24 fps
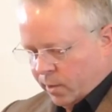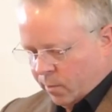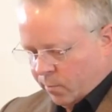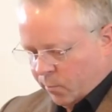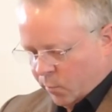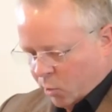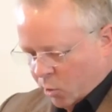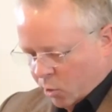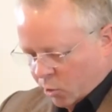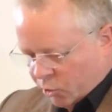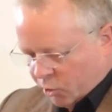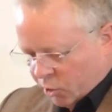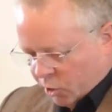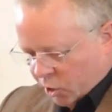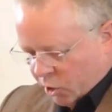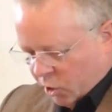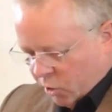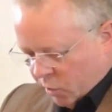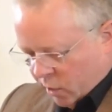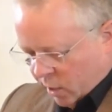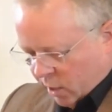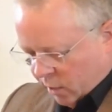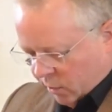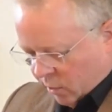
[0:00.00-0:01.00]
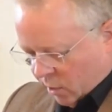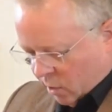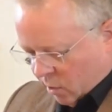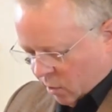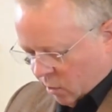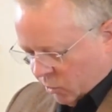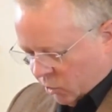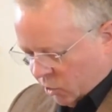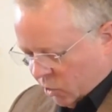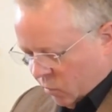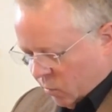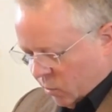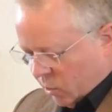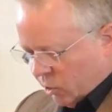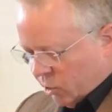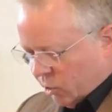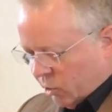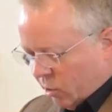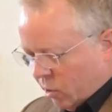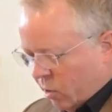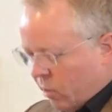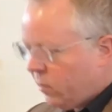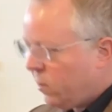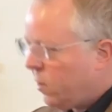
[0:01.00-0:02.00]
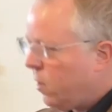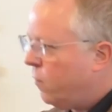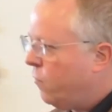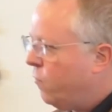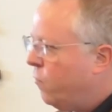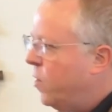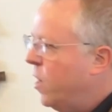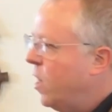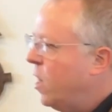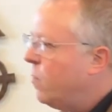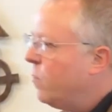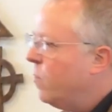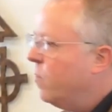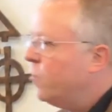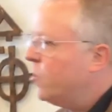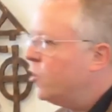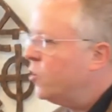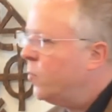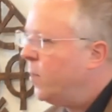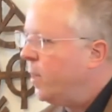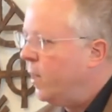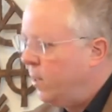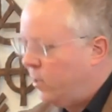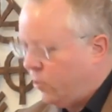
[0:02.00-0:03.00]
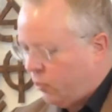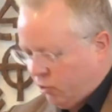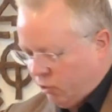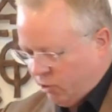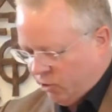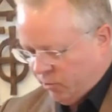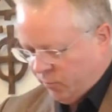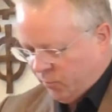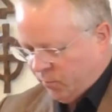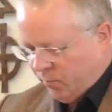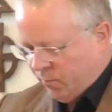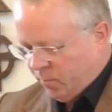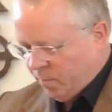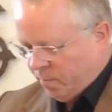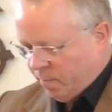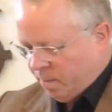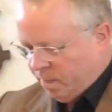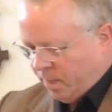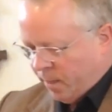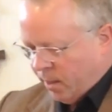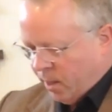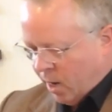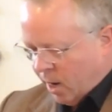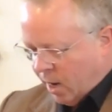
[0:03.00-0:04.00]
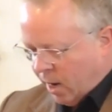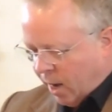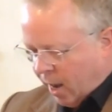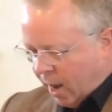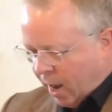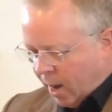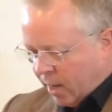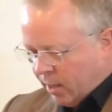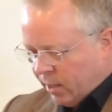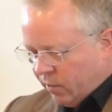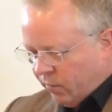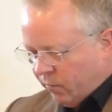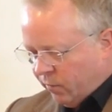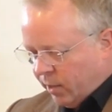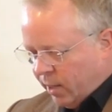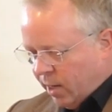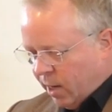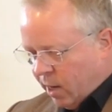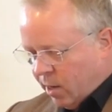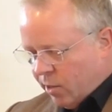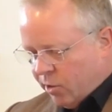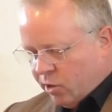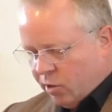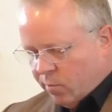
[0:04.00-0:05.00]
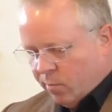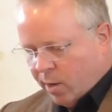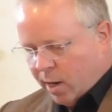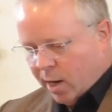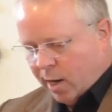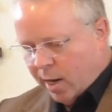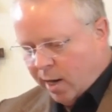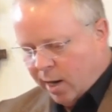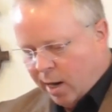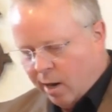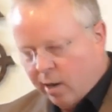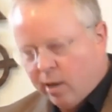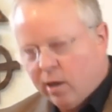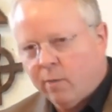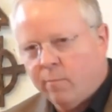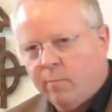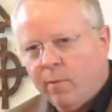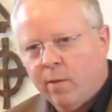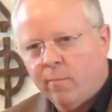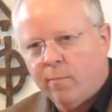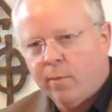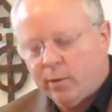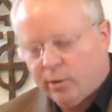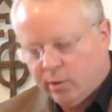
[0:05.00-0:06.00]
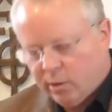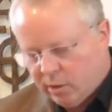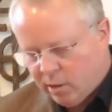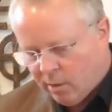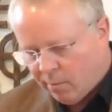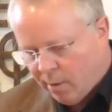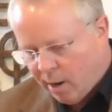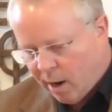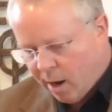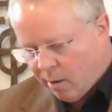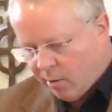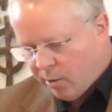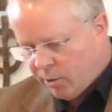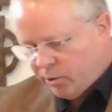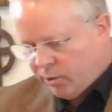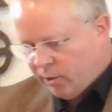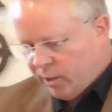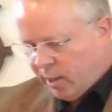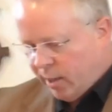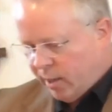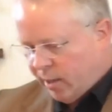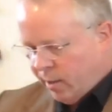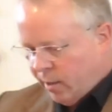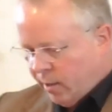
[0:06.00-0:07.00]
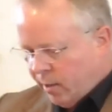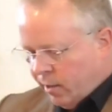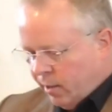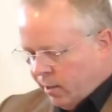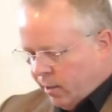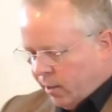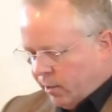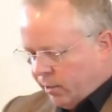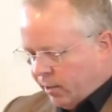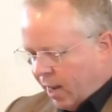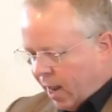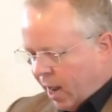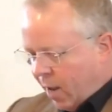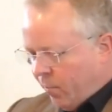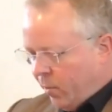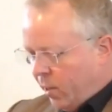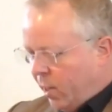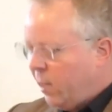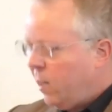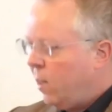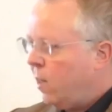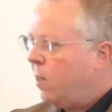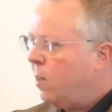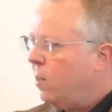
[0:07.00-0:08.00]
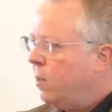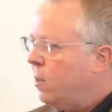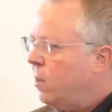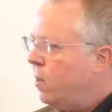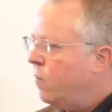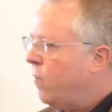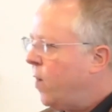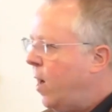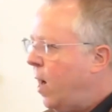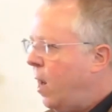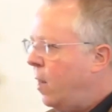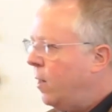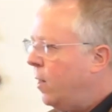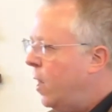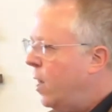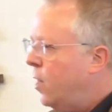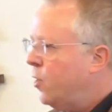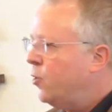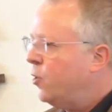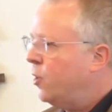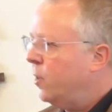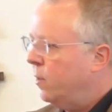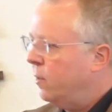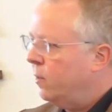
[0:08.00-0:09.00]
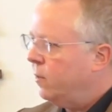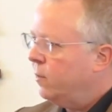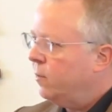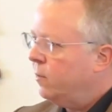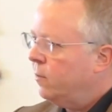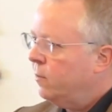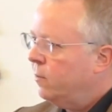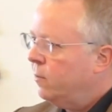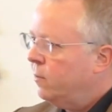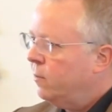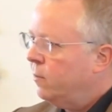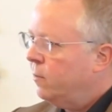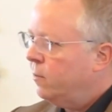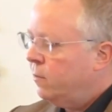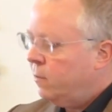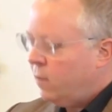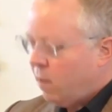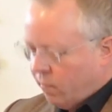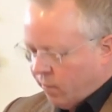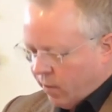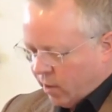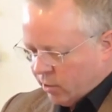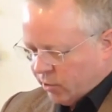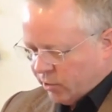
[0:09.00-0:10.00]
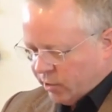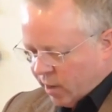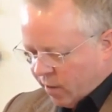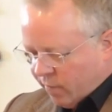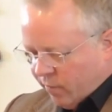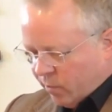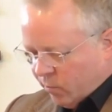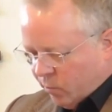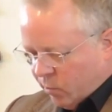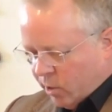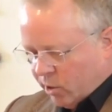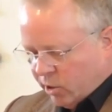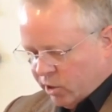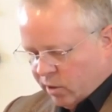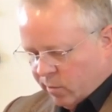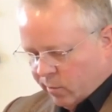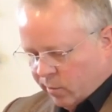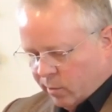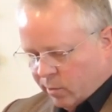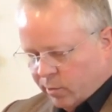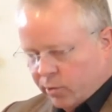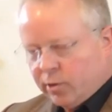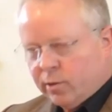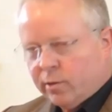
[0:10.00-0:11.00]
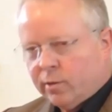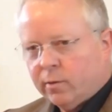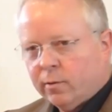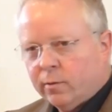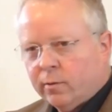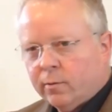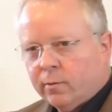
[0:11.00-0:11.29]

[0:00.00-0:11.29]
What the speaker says: Persecuting those who assert their freedom of speech and actively undermining our commitment to democracy is happening in clear violation of our seven principles